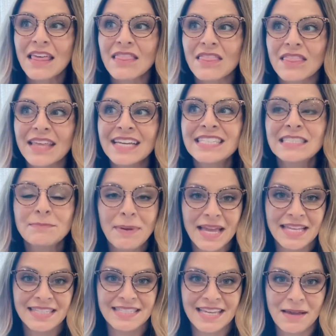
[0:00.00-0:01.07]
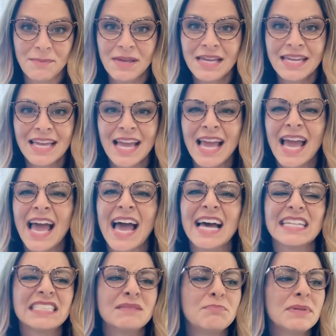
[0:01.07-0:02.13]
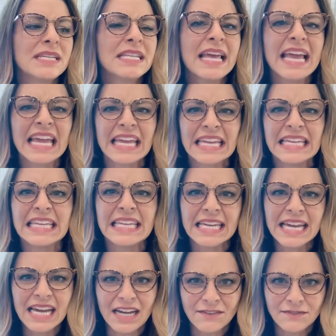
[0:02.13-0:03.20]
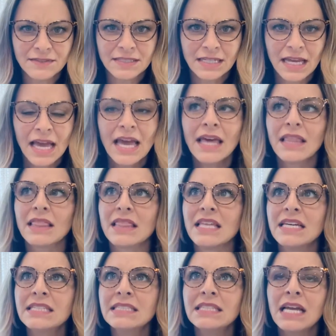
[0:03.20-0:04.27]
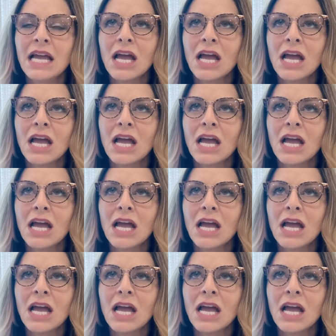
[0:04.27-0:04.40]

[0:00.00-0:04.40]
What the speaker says: this pandemic has been a gift. This